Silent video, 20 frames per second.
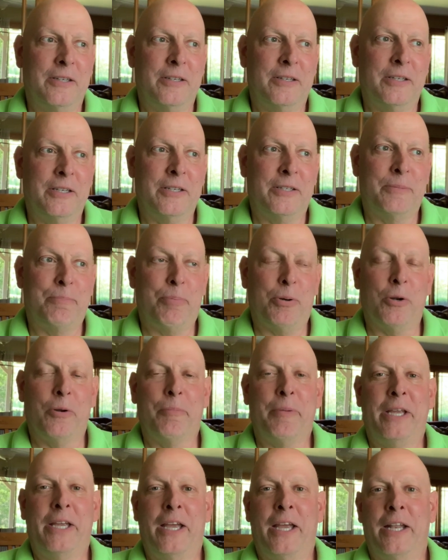is
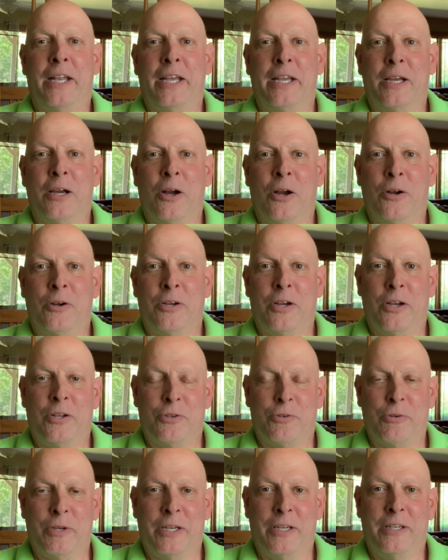permeating our
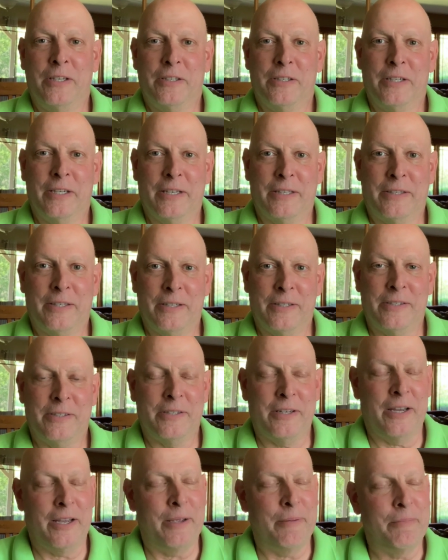country at this
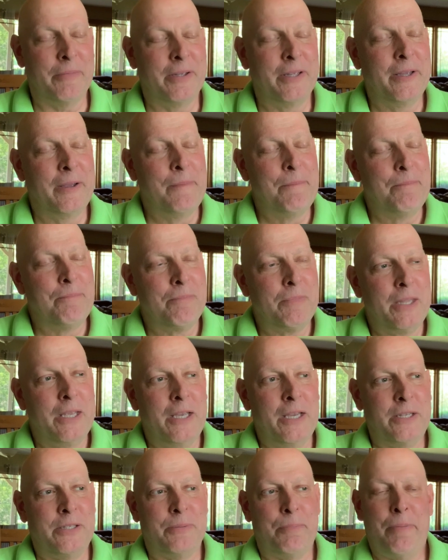time.
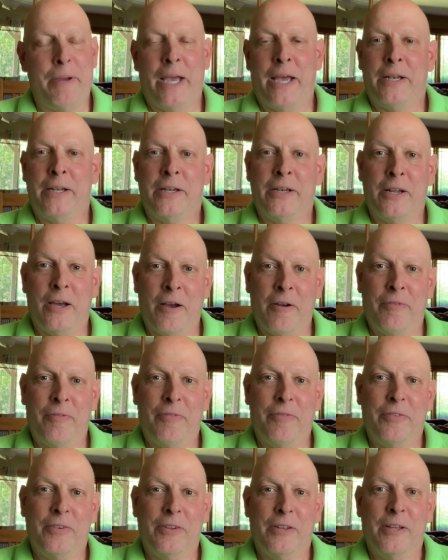It's bad
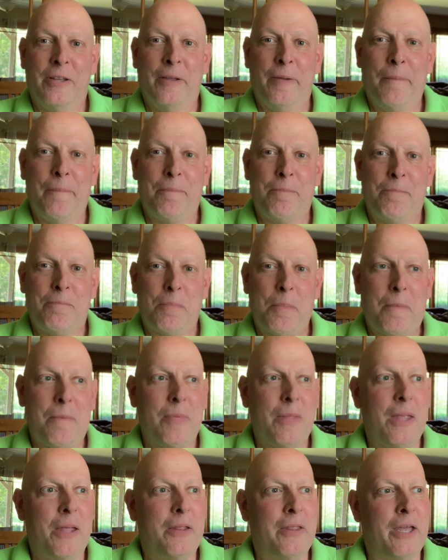enough
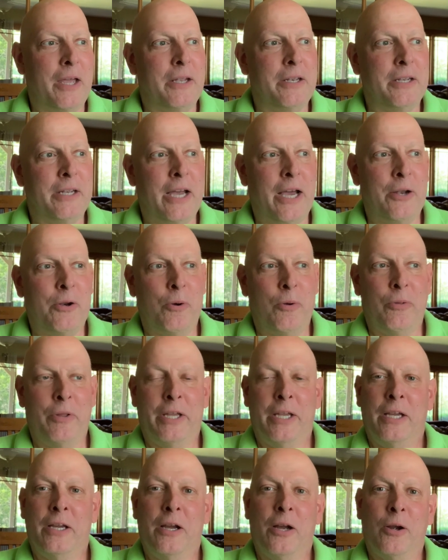that not
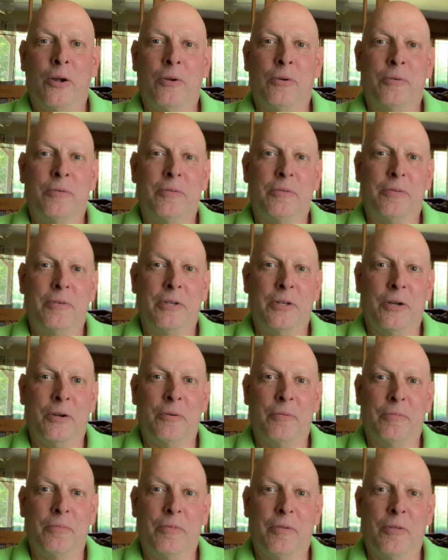only are
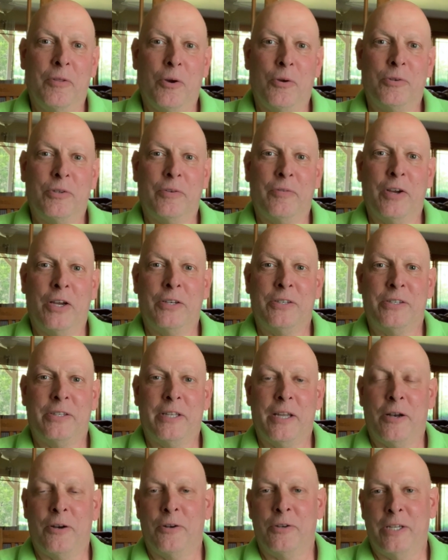those of us
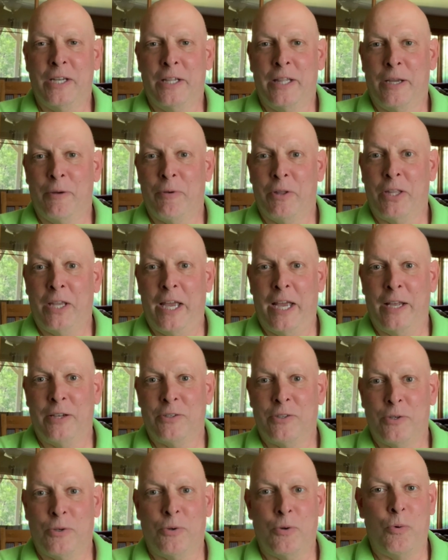that are dealing with
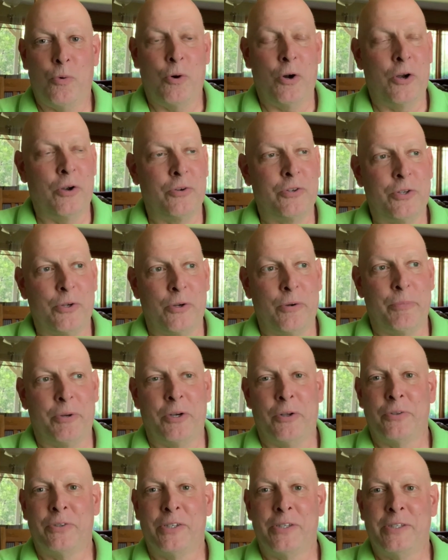cancer or
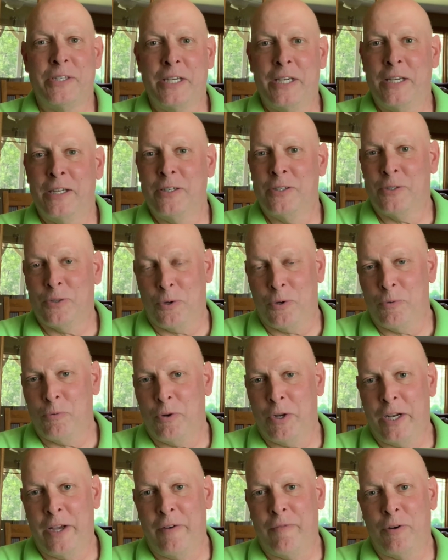terminal disease or
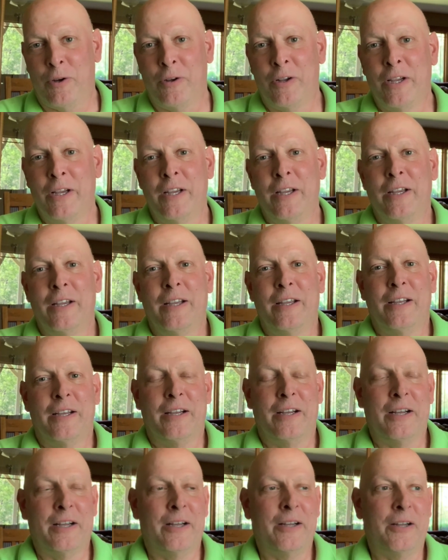whatever
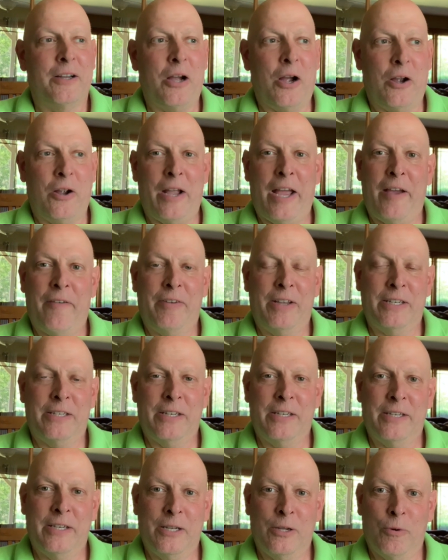are having
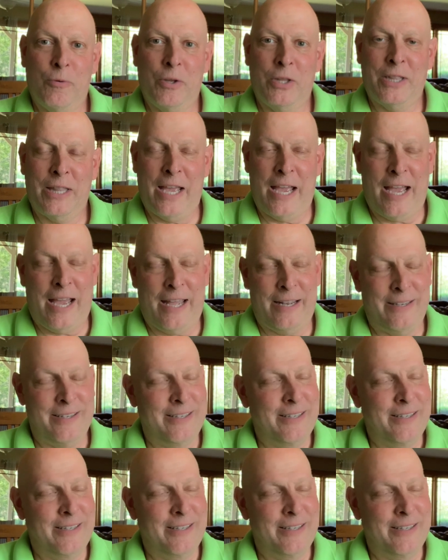to deal with that,